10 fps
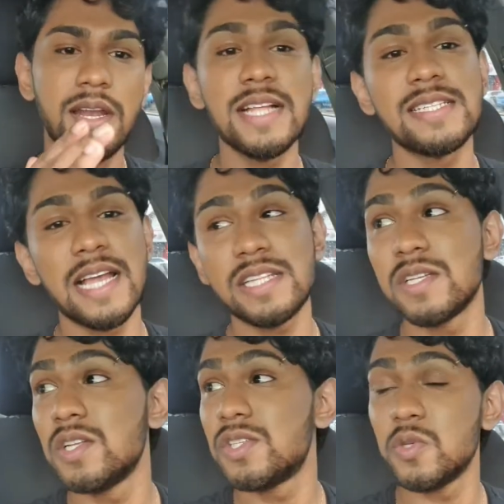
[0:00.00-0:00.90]
Let's
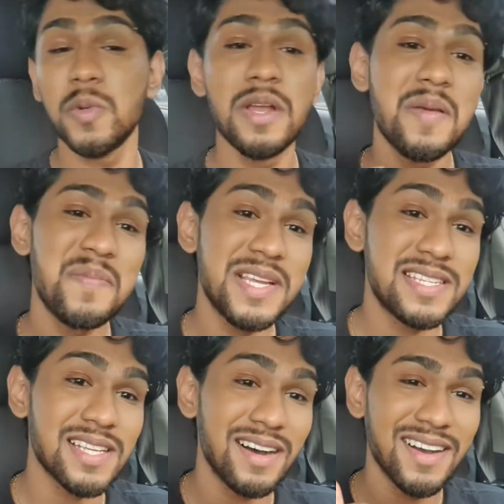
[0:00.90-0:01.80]
get to
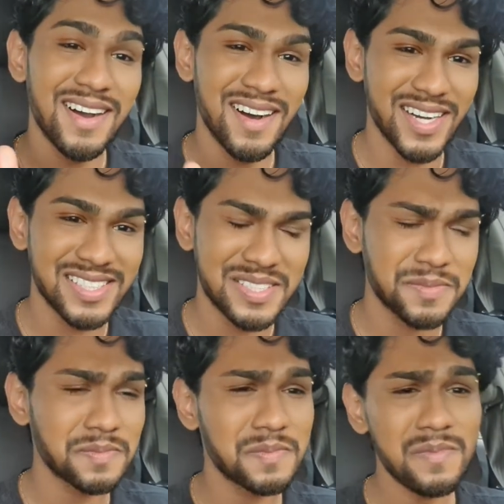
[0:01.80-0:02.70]
Pizza Hut.
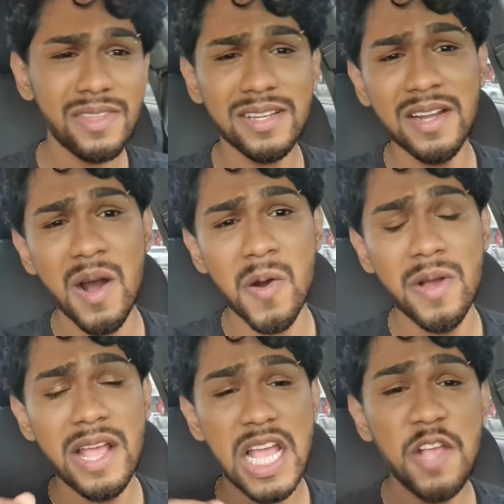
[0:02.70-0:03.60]

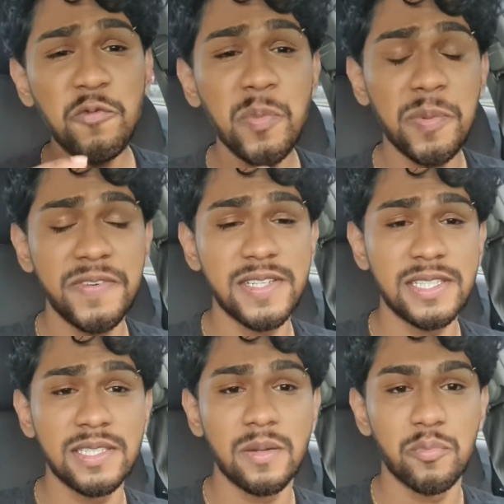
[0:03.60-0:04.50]
Now, if
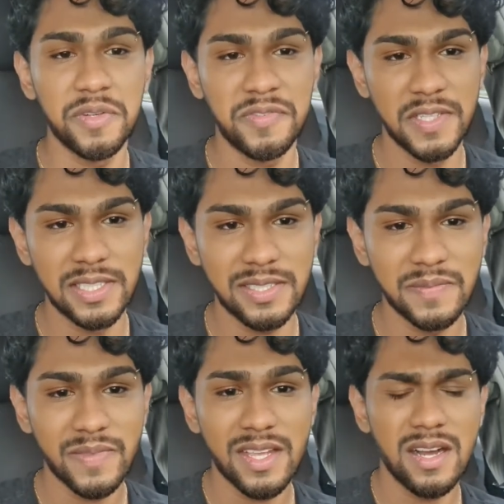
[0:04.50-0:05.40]
you prefer
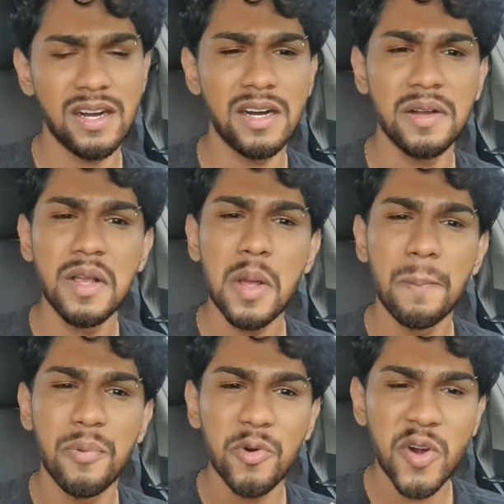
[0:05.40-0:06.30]
a
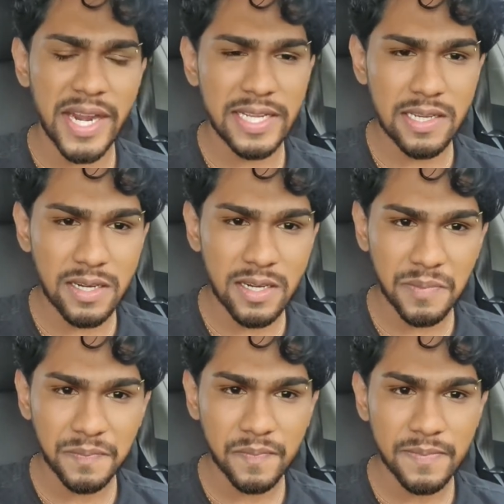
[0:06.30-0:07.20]

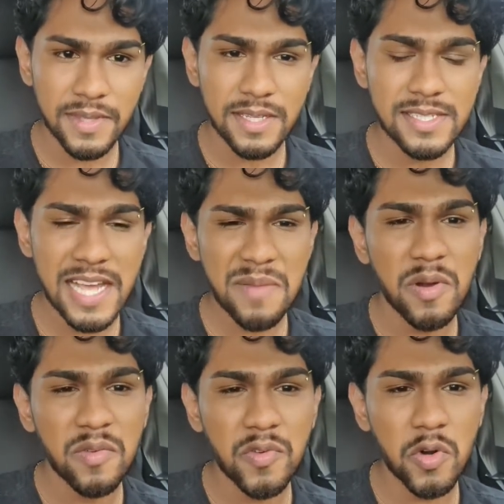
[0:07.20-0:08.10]
breadier
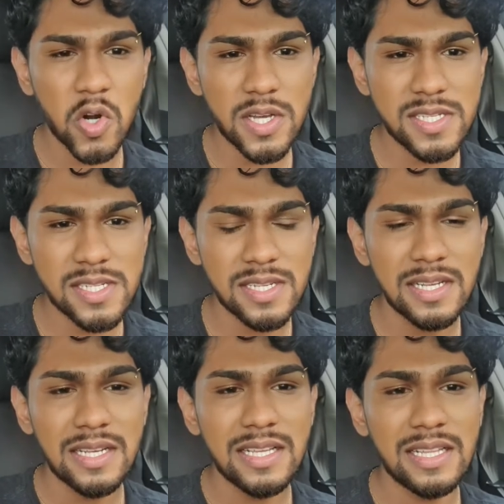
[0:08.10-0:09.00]
type of crust,
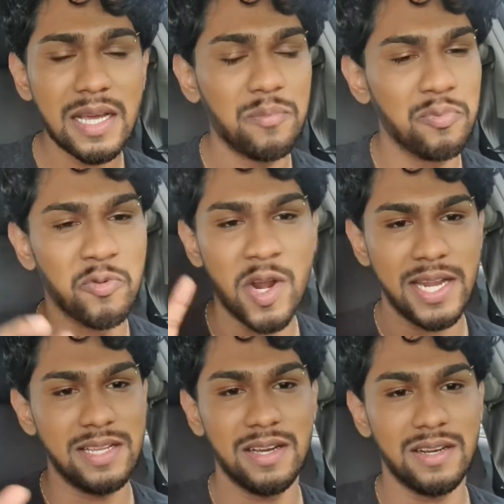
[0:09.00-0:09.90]
then
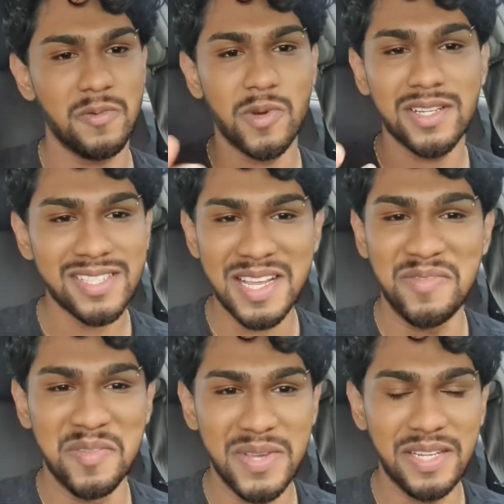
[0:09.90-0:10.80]
breadier. What does that
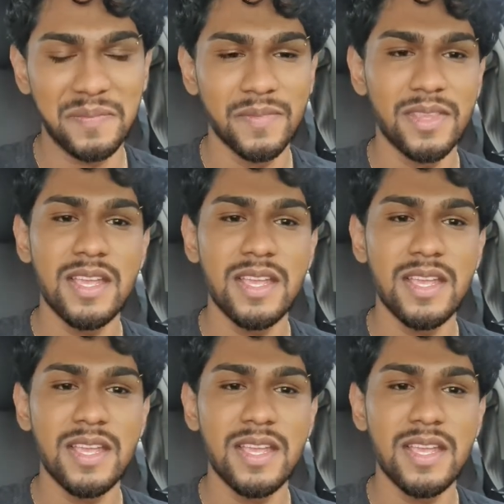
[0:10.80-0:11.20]
even mean?